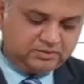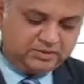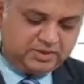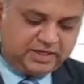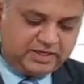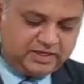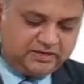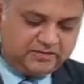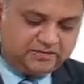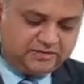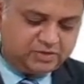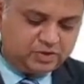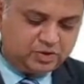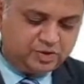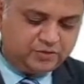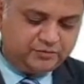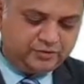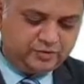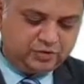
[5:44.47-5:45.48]
I request all
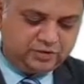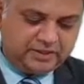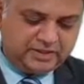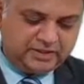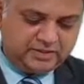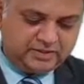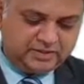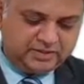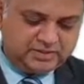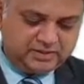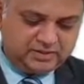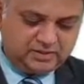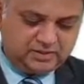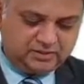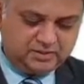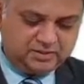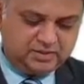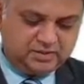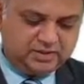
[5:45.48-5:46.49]
of you to write down answer,
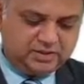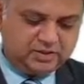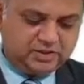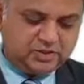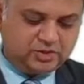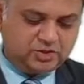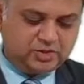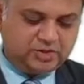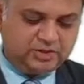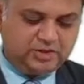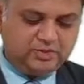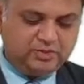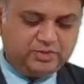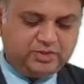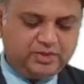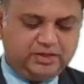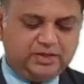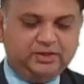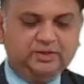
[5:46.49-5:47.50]
return on
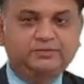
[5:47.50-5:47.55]
equity.